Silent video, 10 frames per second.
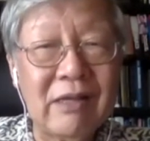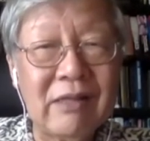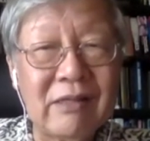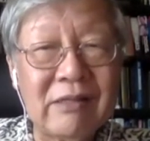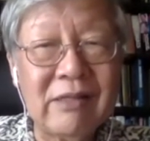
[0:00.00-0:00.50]

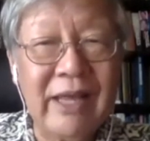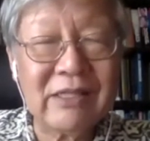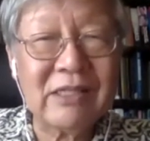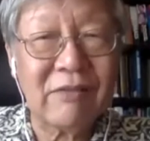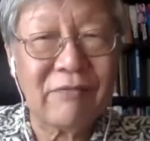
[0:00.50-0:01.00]
next
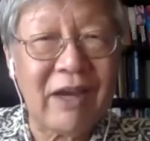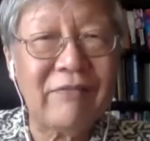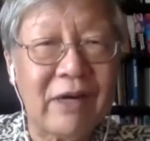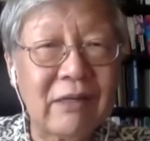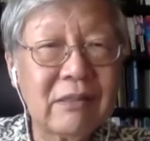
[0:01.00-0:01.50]
is a
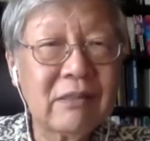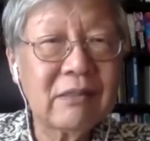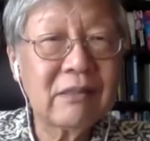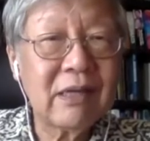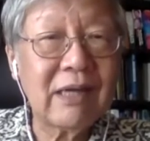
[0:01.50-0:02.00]
viva.
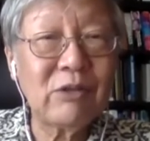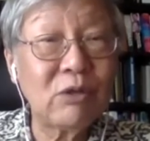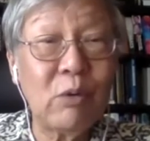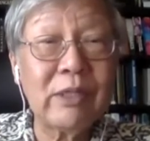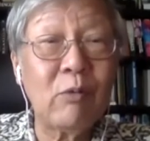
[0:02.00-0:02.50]
I don't
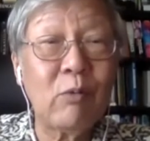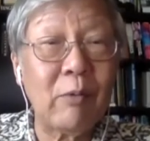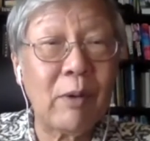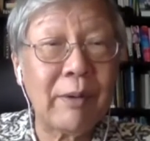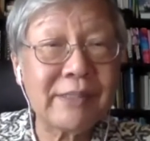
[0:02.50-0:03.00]
know whether
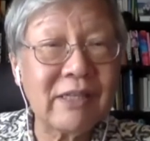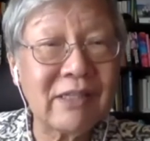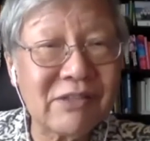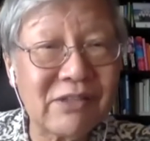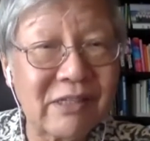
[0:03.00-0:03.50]
Wawasan
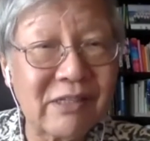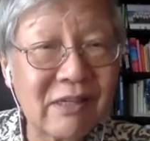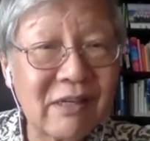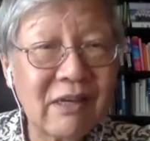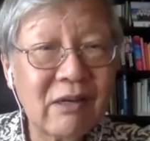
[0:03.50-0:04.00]
does this.
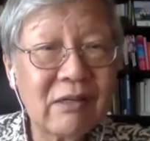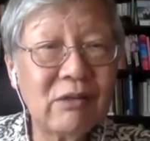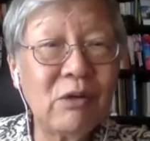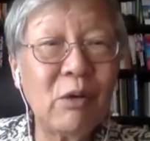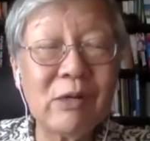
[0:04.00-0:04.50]
You
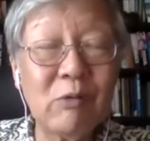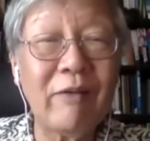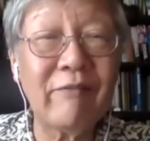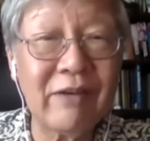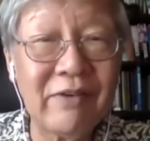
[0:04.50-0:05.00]
know what a
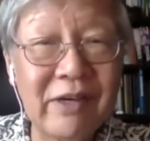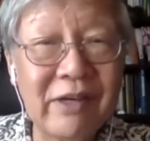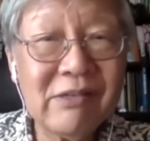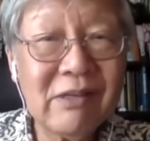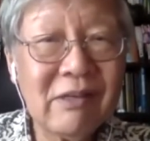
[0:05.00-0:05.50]
viva
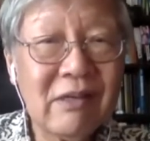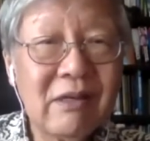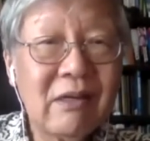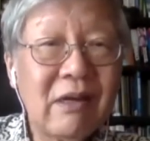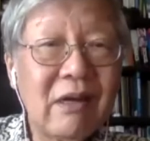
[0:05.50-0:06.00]
is?
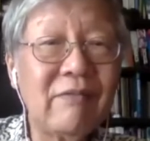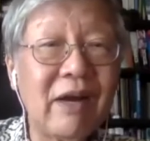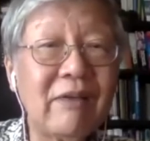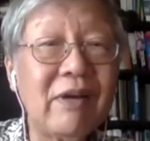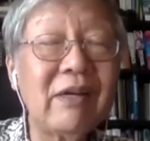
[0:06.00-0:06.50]
A
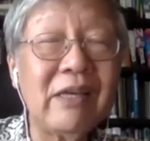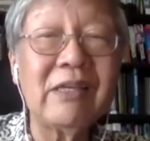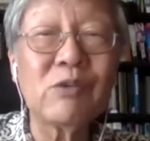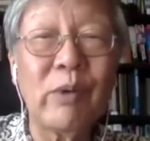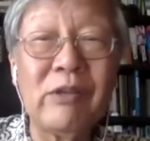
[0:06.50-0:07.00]
viva
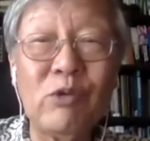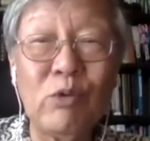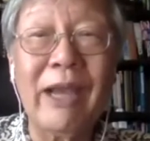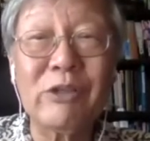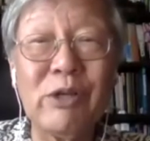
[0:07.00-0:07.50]
is when
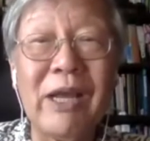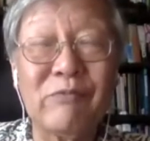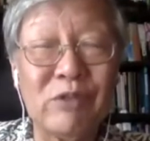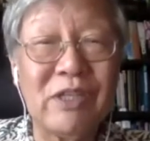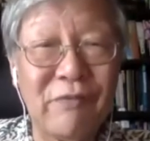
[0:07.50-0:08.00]
you actually have
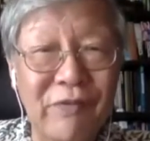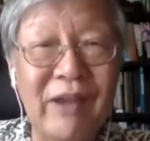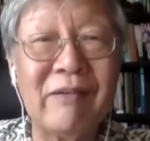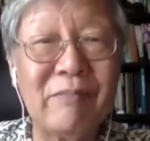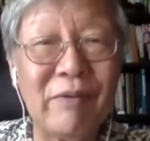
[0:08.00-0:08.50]
to
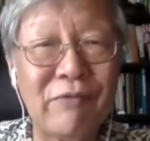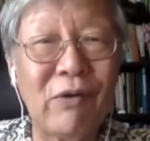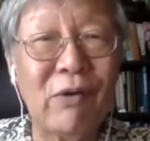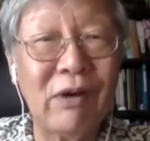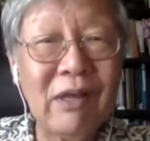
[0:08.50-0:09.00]
defend
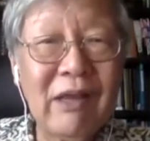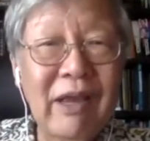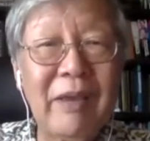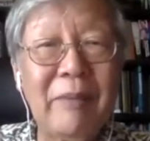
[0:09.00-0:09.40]
before a